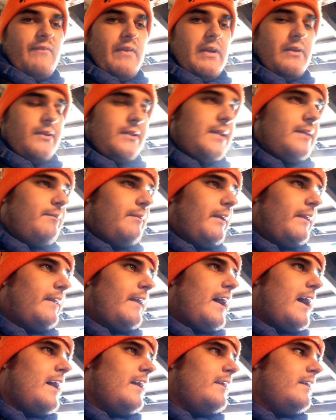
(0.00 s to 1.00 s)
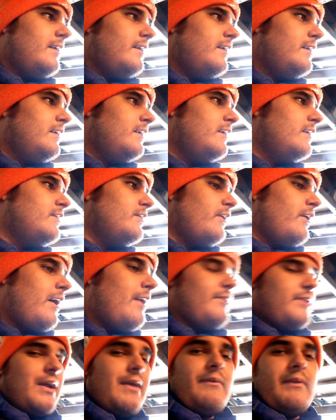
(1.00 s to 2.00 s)
feet or something like that. So I
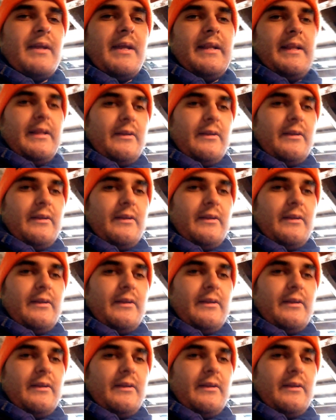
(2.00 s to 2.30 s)
was able to get